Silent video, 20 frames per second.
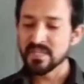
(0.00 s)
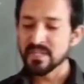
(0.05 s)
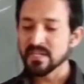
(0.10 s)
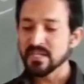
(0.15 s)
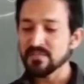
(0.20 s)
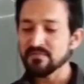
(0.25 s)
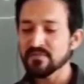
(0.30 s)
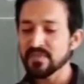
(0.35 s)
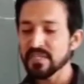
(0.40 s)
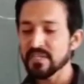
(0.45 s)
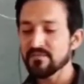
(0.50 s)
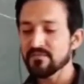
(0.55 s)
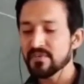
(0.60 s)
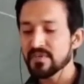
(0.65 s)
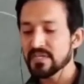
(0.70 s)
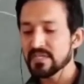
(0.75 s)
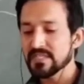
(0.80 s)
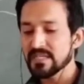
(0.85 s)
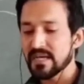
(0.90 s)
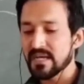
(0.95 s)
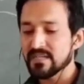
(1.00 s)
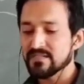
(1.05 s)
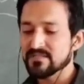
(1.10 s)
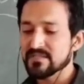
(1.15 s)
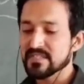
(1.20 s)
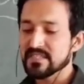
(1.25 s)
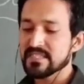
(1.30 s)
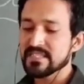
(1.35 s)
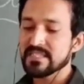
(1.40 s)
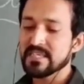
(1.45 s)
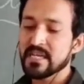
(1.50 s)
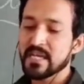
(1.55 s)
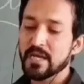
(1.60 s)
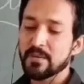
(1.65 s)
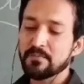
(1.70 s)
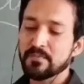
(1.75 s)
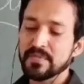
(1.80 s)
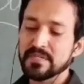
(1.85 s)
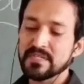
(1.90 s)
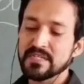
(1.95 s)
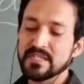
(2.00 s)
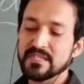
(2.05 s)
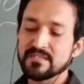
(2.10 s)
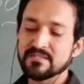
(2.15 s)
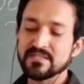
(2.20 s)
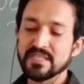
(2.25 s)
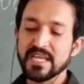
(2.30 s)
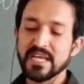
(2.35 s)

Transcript: If they were dancing in happiness,